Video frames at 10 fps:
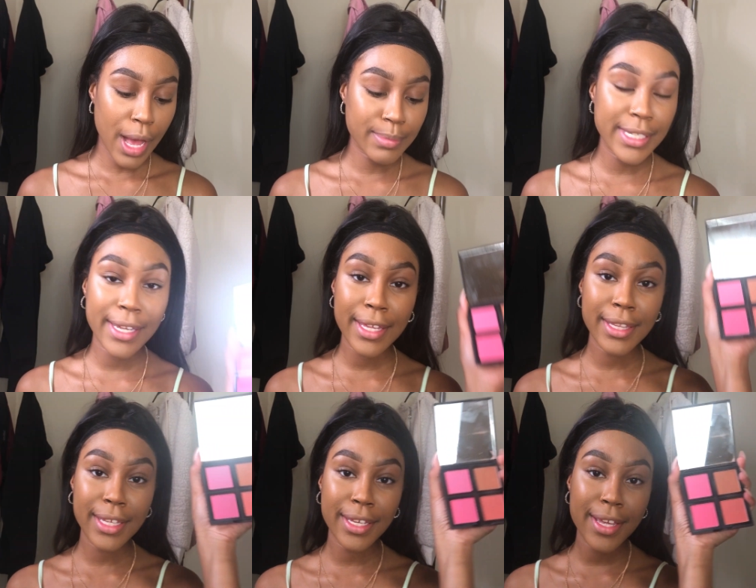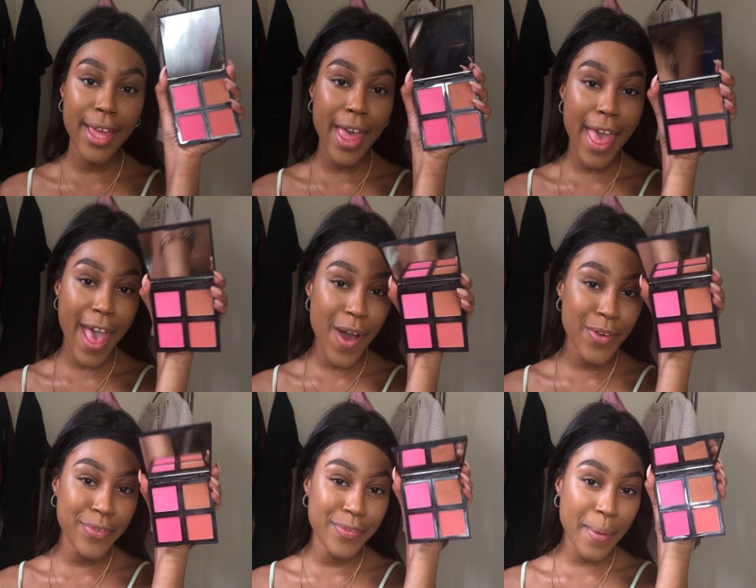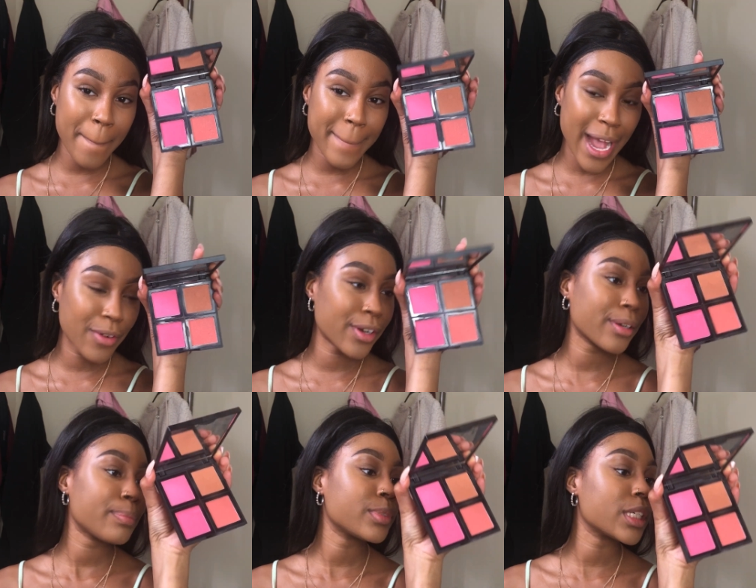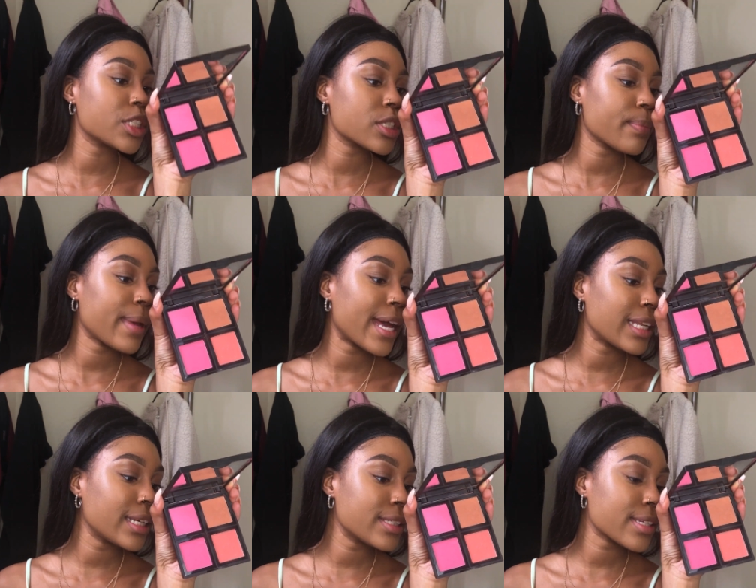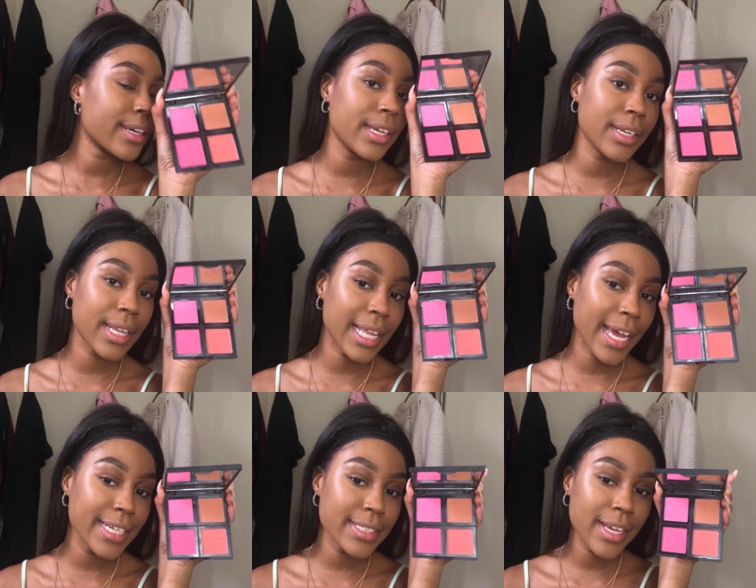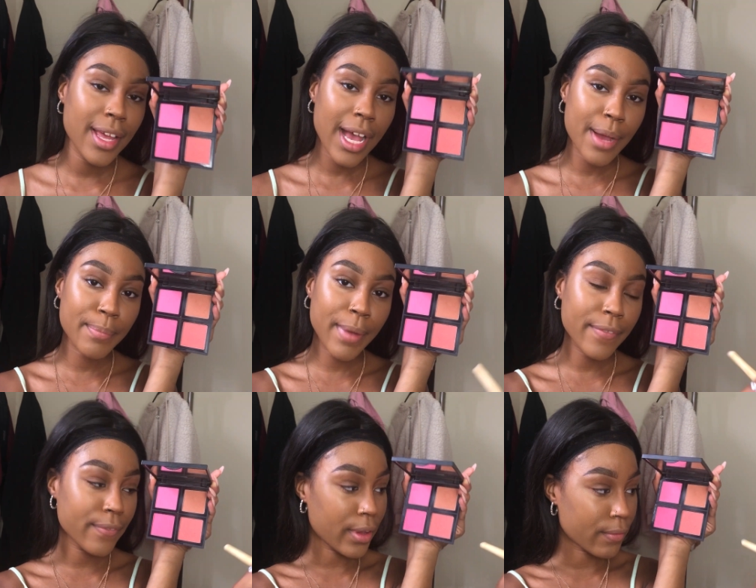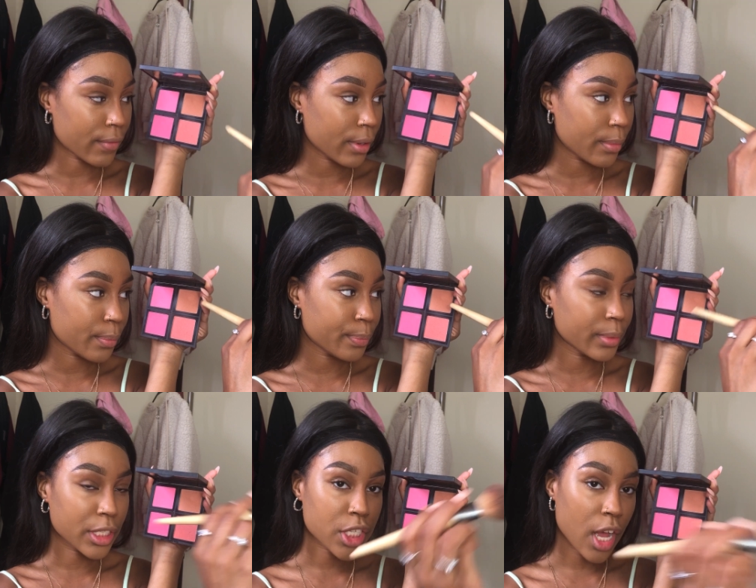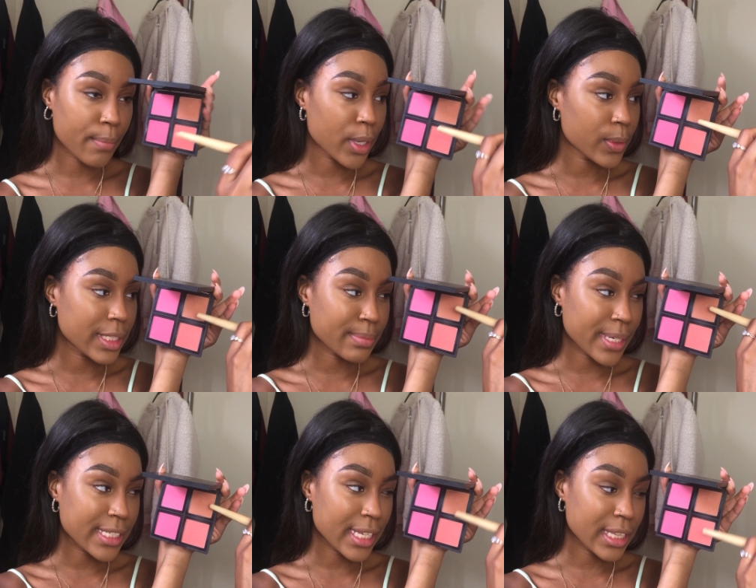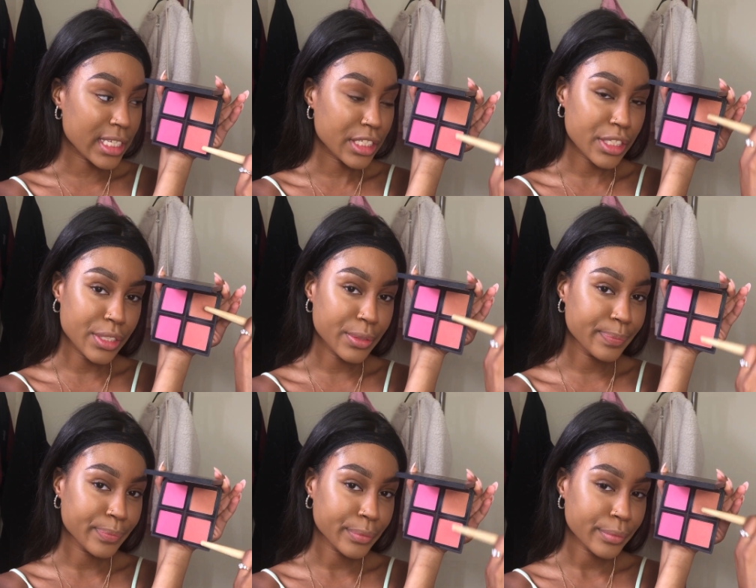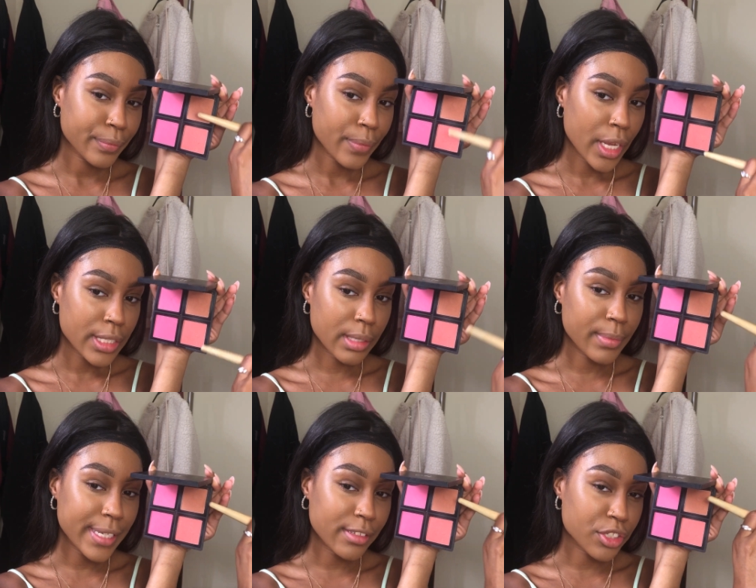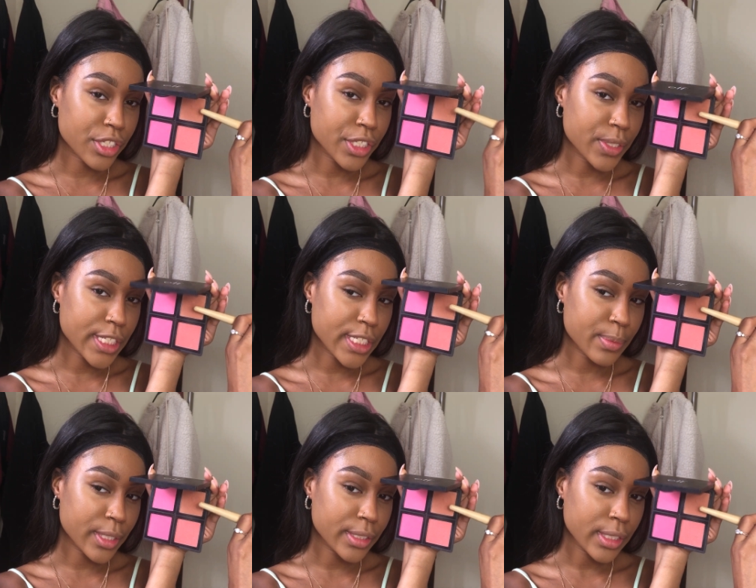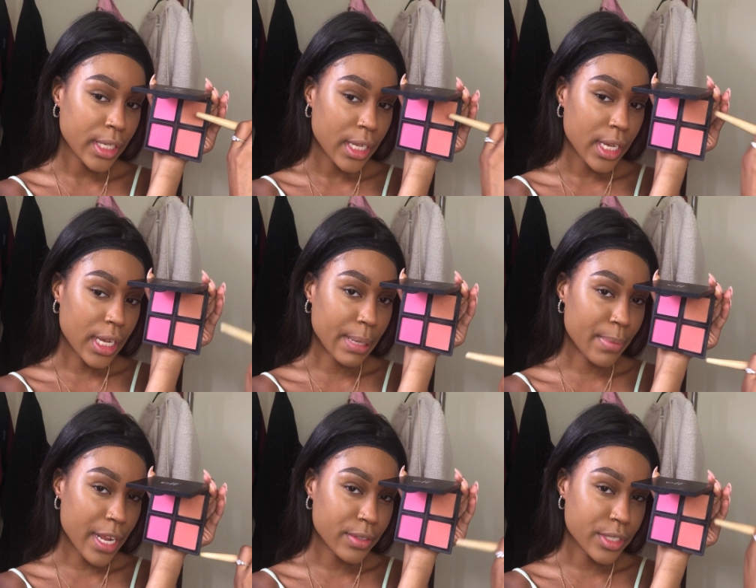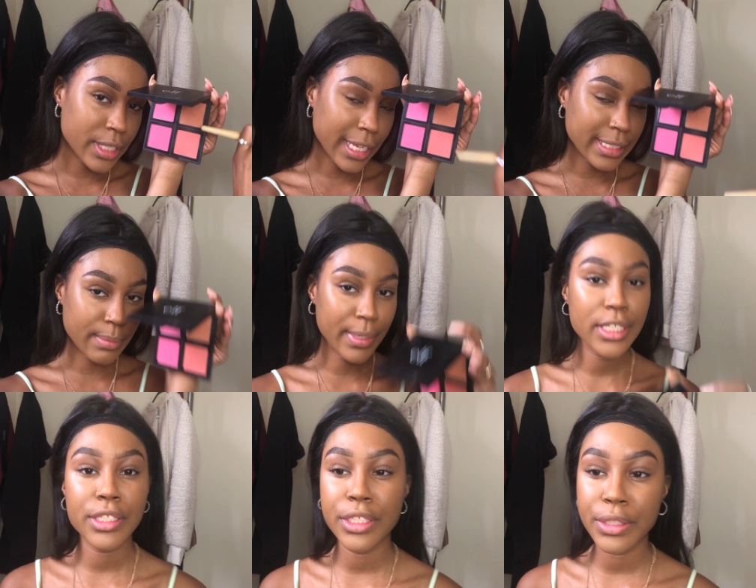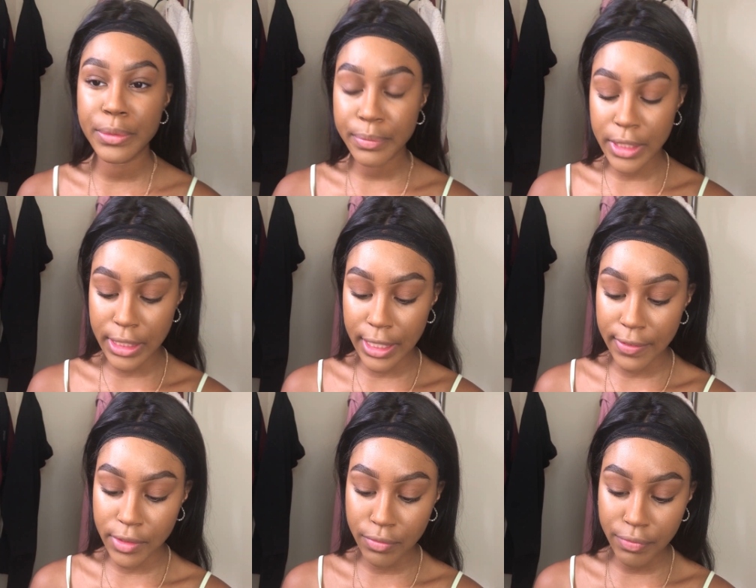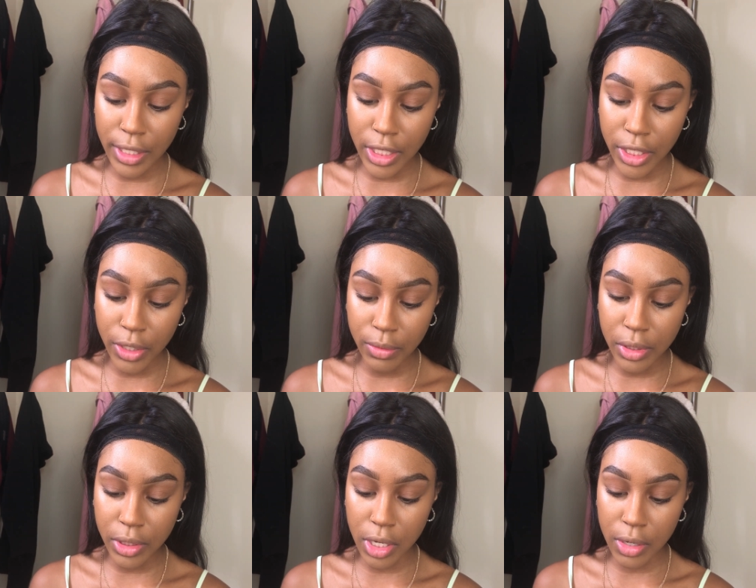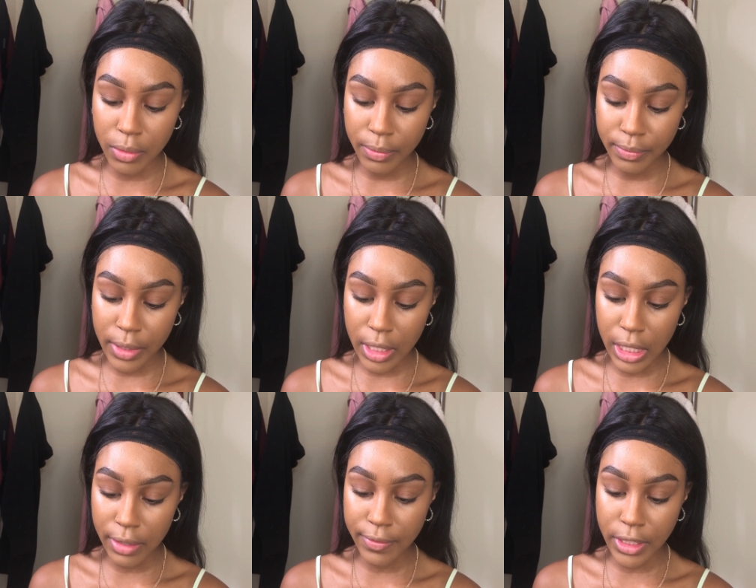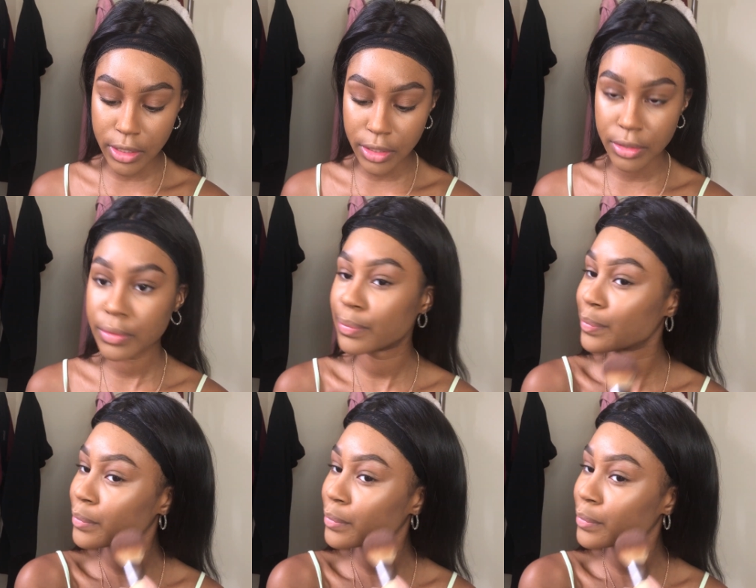I'm taking the e.l.f. powder blush palette in light. My favorite blush combo is mixing these two. Some days I'll just do this one, um, but I usually like to mix the two because it gives a really cute glow. I love these two.